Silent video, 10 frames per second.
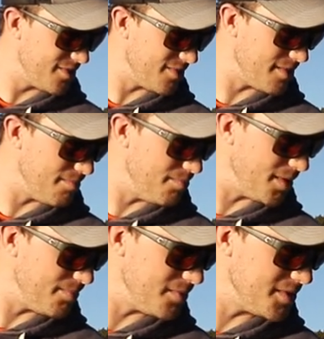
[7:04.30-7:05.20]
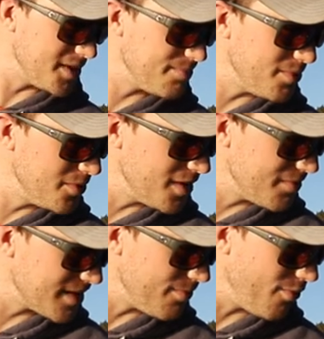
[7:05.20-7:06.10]
Don't want to bump them and spook them
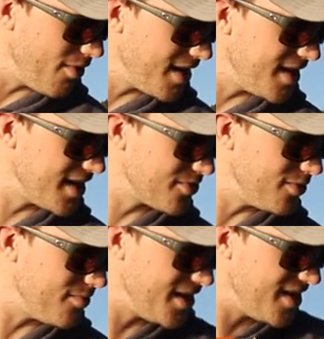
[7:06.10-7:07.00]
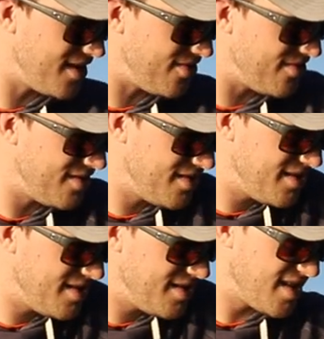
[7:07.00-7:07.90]
because I'm right next to them right now.
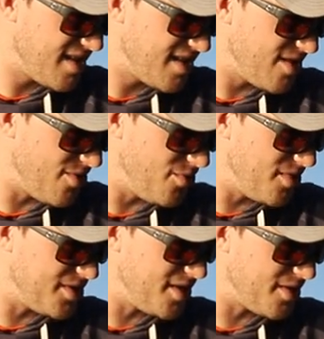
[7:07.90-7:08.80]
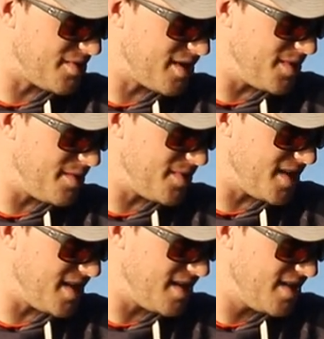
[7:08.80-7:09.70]
Oh, there's another one coming in
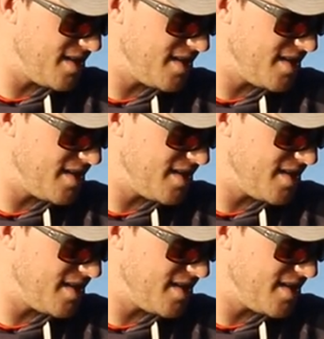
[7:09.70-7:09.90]
behind.